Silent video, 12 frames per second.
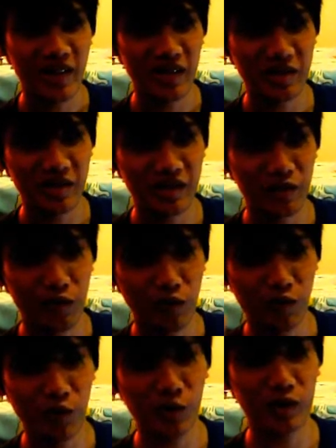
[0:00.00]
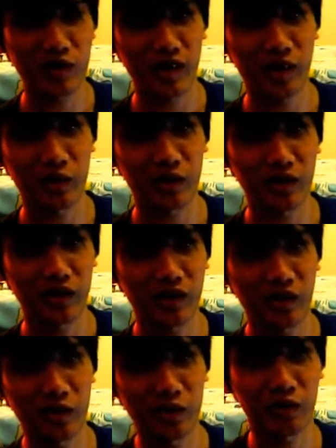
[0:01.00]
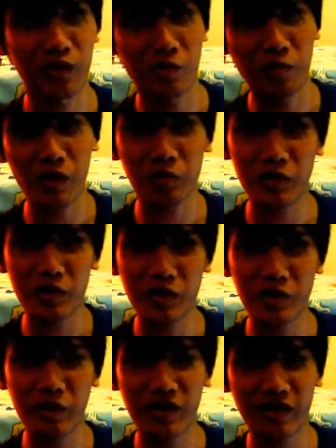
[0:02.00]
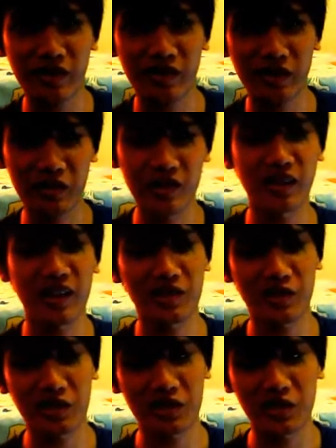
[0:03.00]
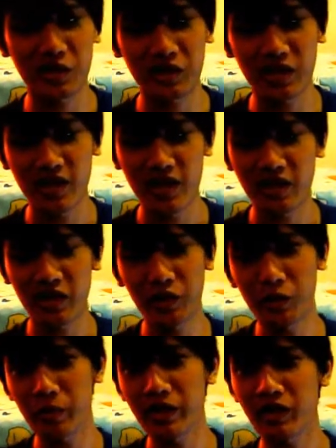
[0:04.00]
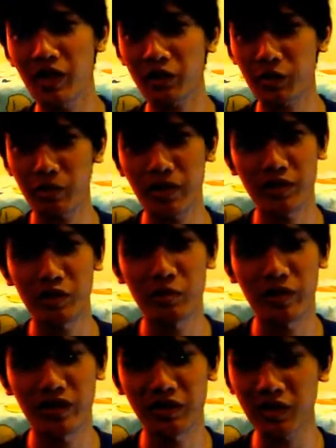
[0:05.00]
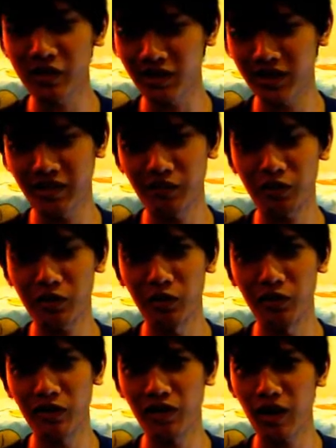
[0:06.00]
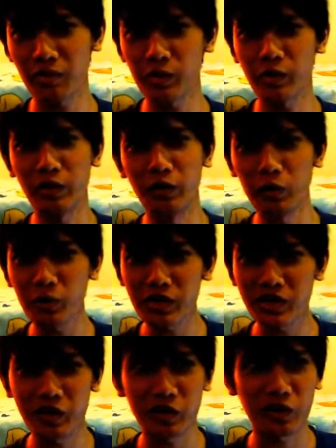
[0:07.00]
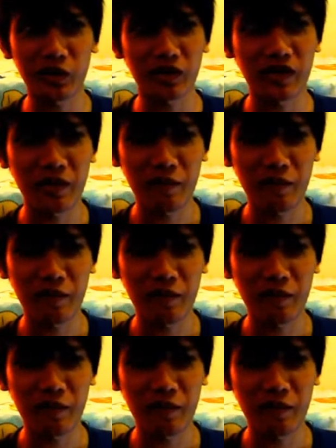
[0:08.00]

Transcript: and she falls out of her apartment or something like that and she lands on the street. Then her main character passes by and suddenly for absolutely no reason at all,